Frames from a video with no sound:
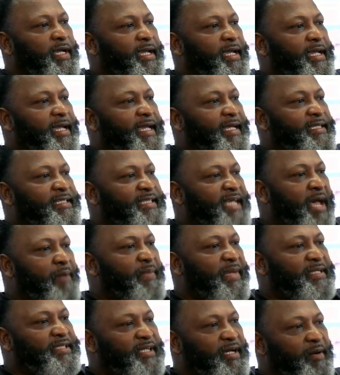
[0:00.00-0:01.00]
it
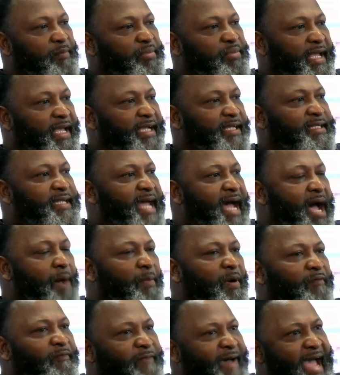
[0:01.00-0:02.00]
set me to a place now. I'm
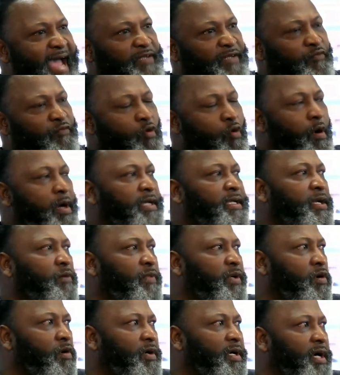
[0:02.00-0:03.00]
going to fast forward and then
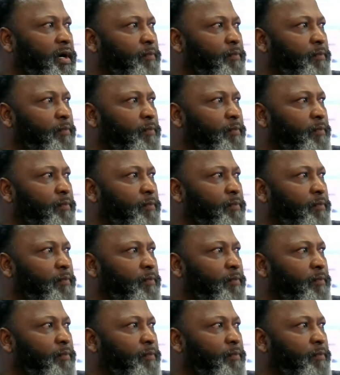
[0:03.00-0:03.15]
we're going to come